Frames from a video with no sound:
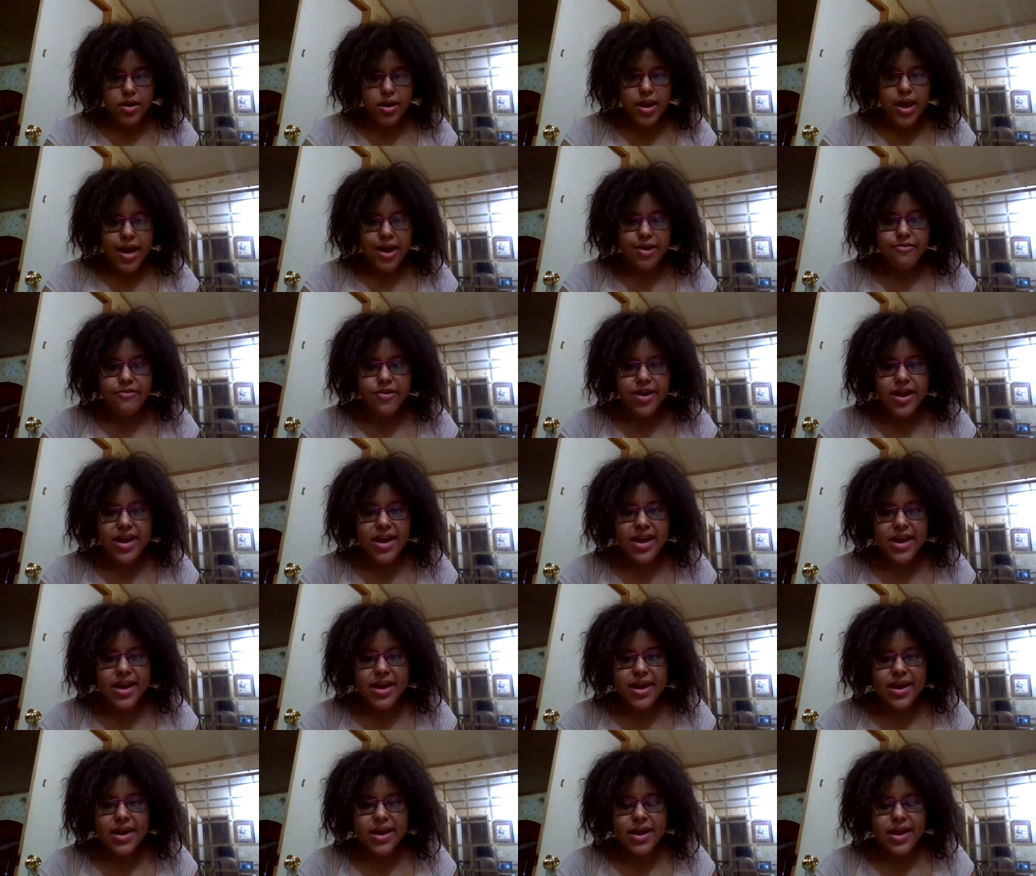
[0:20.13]
that I
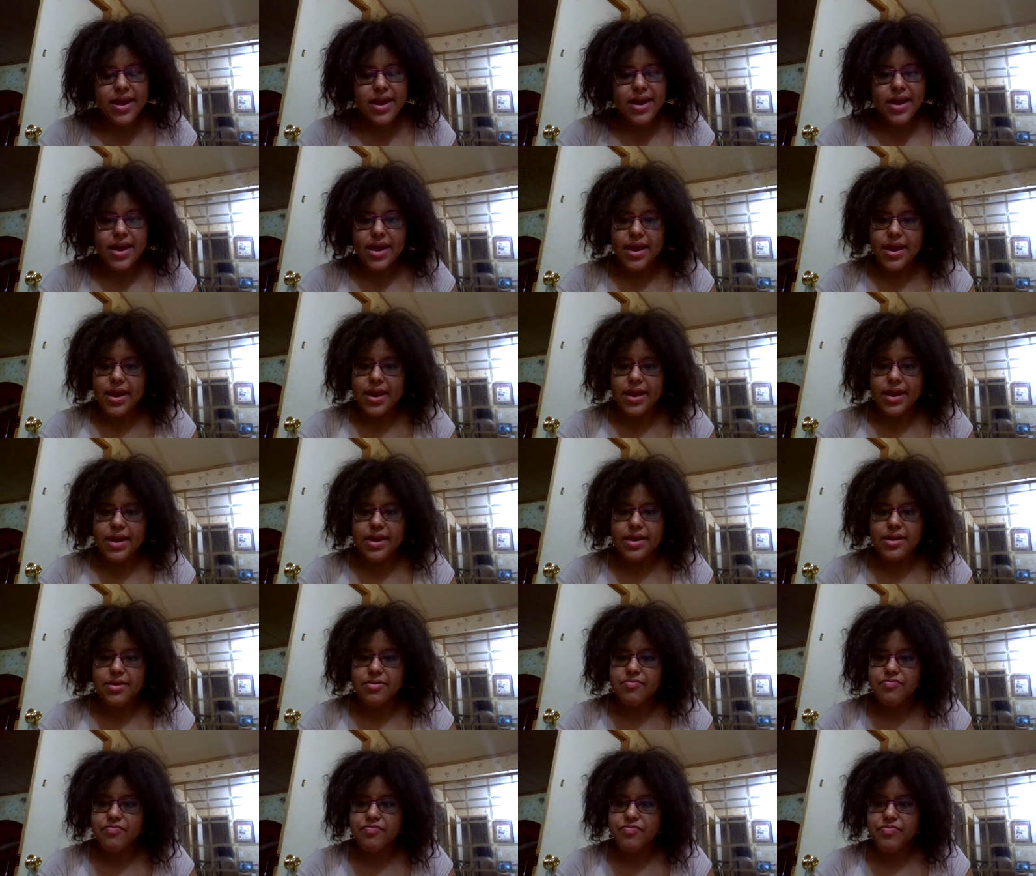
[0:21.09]
read, and
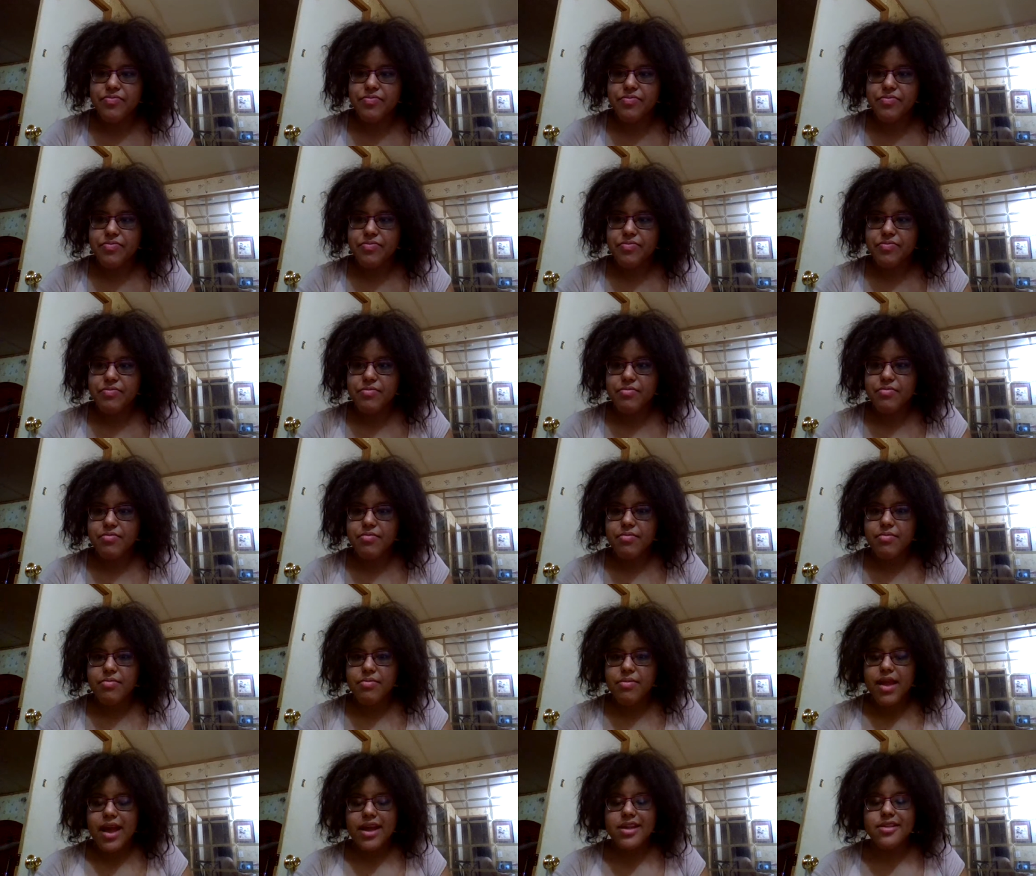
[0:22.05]

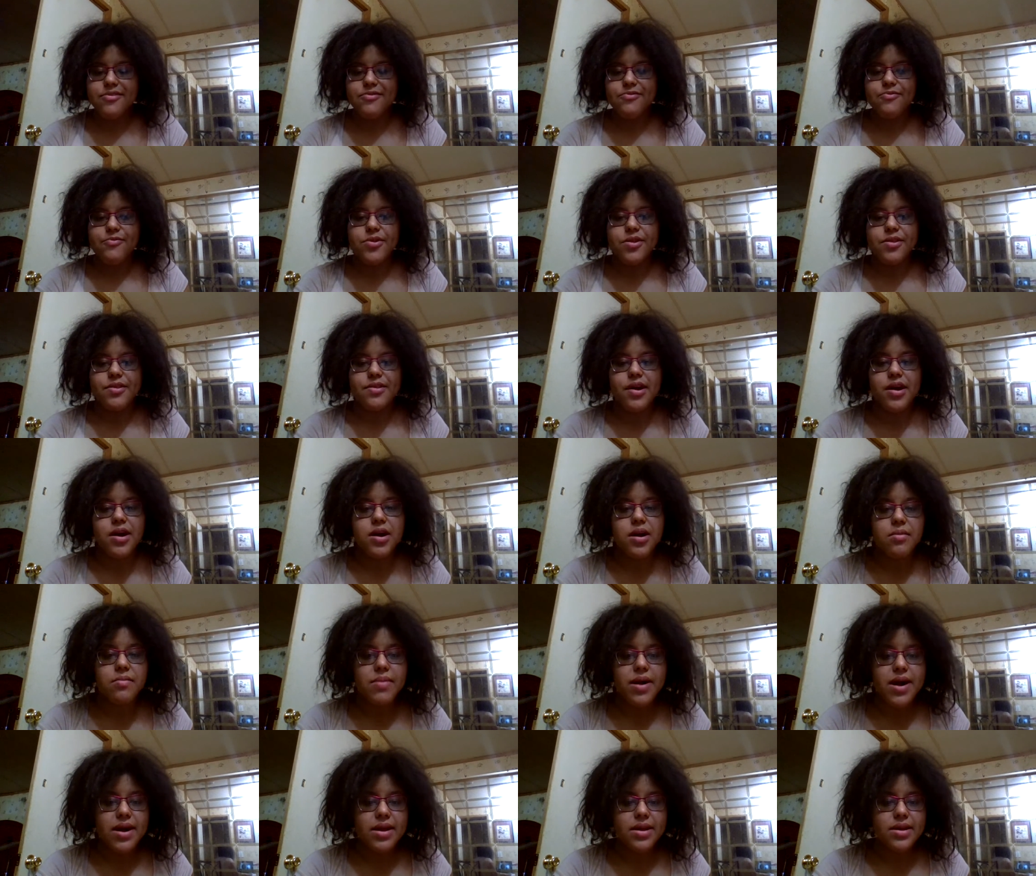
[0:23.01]
I just want to talk
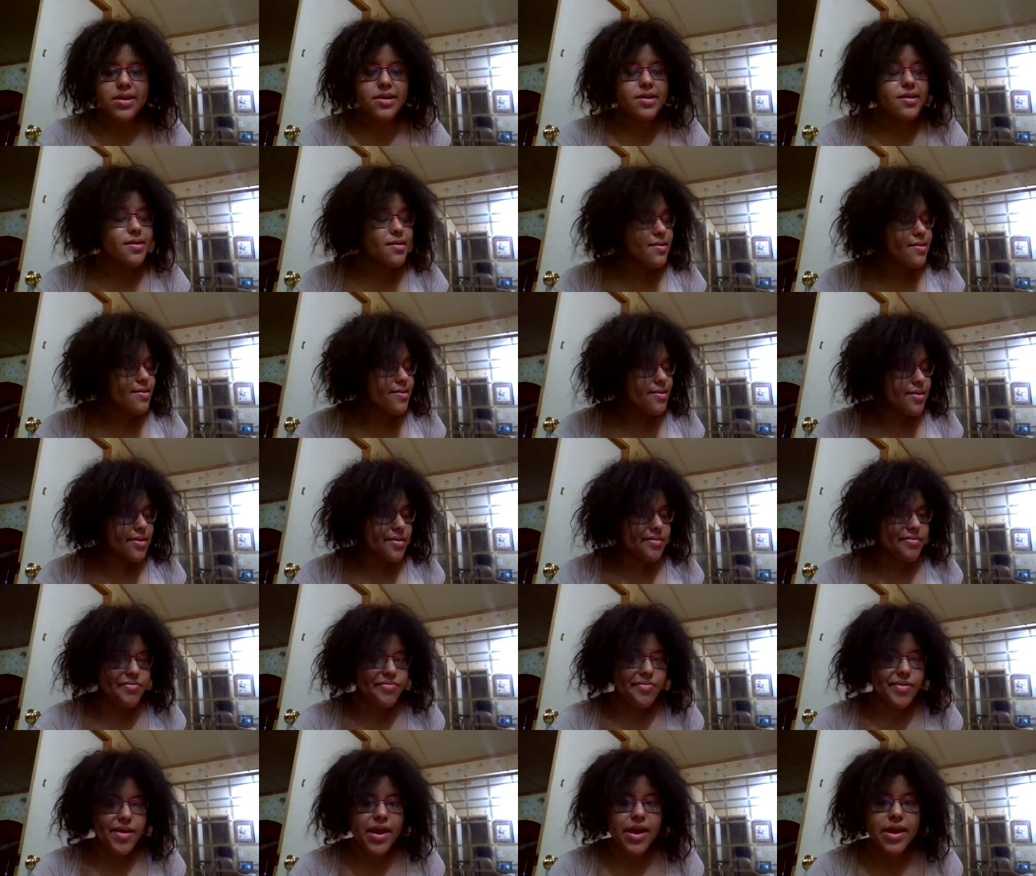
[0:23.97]
about this
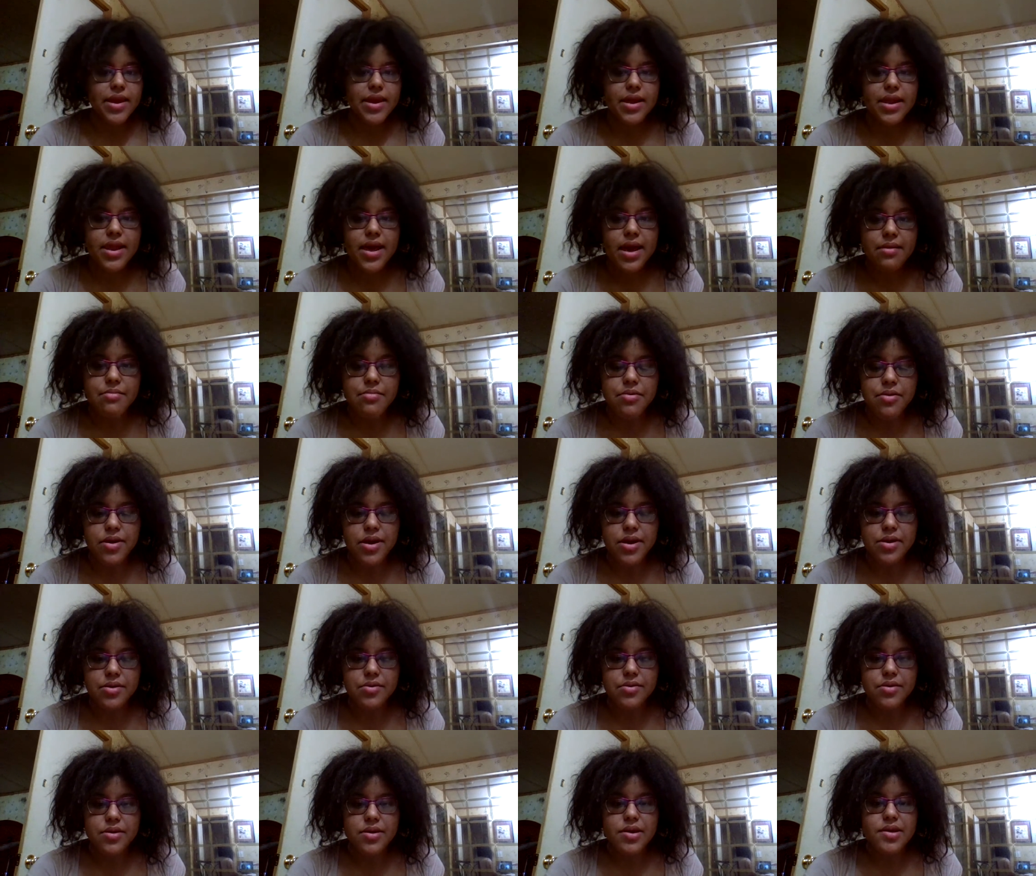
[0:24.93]
and
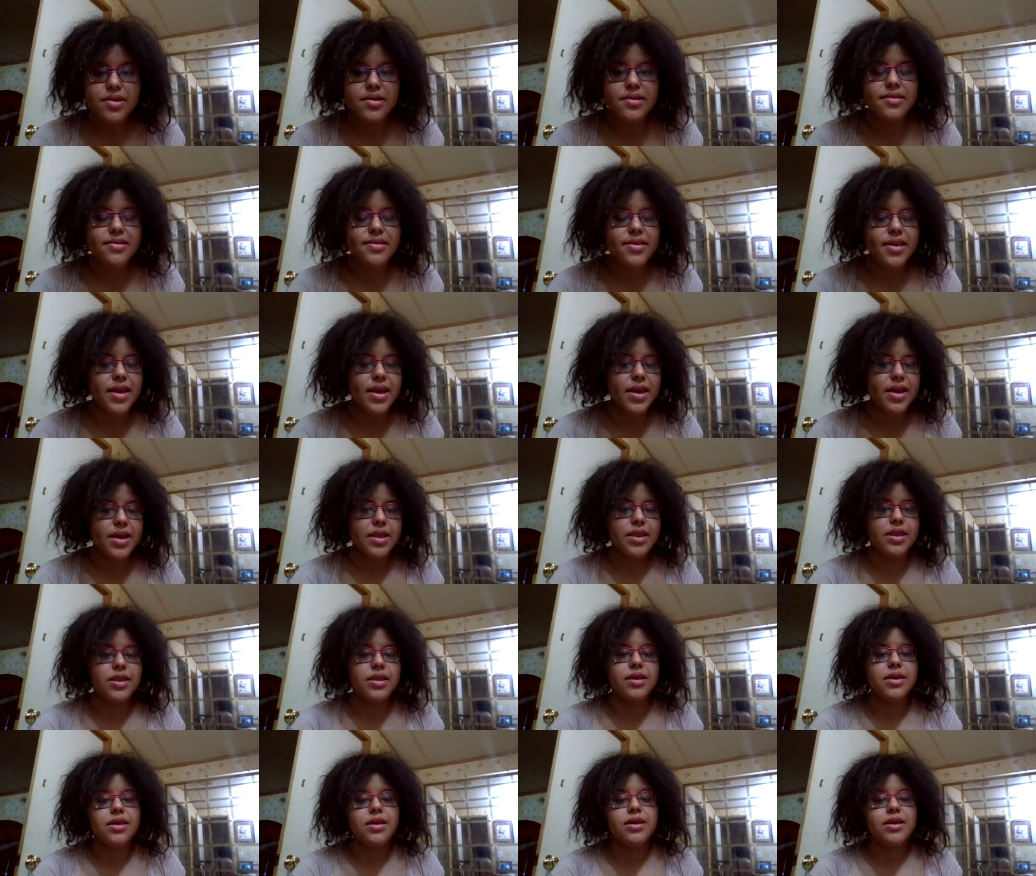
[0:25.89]
elaborate on this, and